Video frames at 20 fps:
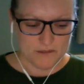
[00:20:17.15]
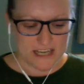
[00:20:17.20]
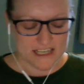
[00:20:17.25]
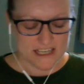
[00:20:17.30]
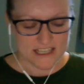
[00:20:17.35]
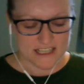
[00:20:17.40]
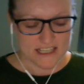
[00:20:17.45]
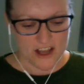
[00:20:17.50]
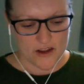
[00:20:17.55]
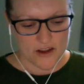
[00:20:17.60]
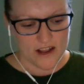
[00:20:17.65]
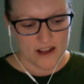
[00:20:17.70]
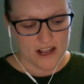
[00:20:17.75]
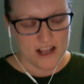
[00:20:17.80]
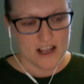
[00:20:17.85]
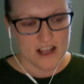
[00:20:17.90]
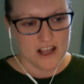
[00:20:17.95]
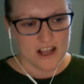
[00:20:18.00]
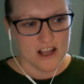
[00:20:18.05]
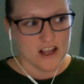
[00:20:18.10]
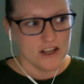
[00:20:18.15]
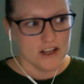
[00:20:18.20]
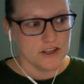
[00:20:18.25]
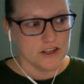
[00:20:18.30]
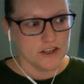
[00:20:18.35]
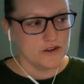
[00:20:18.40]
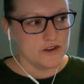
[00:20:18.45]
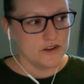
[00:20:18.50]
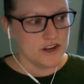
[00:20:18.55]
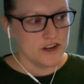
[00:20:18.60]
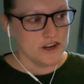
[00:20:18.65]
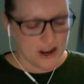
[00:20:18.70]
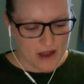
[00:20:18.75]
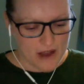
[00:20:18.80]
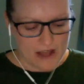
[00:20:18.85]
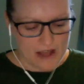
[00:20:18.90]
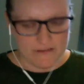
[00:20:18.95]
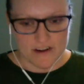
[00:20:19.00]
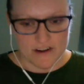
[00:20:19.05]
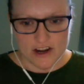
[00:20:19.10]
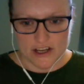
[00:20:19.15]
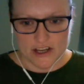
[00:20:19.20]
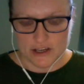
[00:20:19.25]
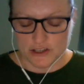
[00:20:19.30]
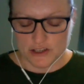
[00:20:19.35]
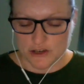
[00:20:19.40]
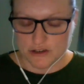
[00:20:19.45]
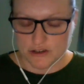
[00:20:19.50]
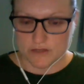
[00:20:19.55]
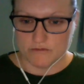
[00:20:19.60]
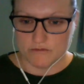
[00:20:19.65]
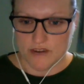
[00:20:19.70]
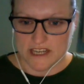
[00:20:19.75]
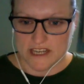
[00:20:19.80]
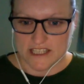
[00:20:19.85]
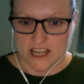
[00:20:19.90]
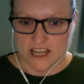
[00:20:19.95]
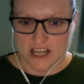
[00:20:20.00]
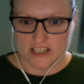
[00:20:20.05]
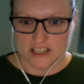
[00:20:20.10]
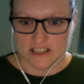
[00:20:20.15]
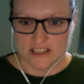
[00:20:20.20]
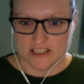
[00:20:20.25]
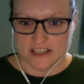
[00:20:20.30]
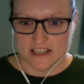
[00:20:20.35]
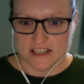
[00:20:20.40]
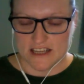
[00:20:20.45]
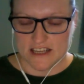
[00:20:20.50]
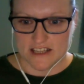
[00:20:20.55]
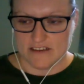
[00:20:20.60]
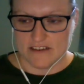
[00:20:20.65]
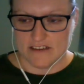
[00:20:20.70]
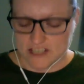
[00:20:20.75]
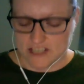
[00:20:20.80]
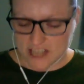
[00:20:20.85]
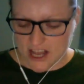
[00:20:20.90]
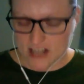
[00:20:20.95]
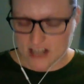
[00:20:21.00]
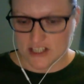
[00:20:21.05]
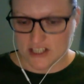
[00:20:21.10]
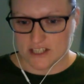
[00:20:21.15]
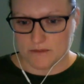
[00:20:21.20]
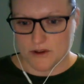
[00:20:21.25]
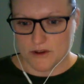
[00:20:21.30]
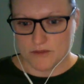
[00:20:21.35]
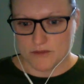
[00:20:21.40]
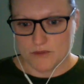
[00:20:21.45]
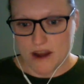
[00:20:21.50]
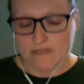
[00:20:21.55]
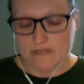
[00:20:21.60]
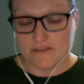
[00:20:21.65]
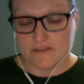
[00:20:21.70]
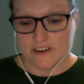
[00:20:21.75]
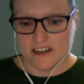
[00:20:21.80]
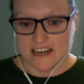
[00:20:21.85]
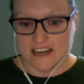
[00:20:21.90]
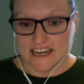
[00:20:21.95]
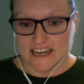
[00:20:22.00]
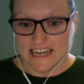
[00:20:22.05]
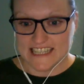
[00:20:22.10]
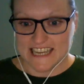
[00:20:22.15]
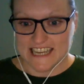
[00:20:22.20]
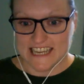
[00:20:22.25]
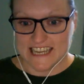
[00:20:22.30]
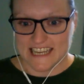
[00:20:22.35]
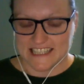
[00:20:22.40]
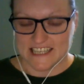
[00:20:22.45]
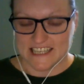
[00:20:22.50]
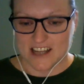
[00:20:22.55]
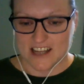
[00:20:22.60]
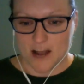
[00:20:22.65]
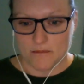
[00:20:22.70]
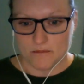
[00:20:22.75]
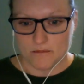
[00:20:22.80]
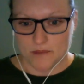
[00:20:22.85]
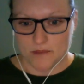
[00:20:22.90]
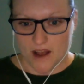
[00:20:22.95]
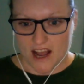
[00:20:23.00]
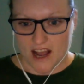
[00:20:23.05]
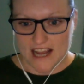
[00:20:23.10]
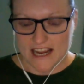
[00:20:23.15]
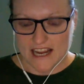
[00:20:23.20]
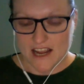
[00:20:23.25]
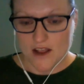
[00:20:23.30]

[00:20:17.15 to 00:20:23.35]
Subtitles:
And so you know, you have a look, you do some research, and the research that's most prevalent and easiest to come by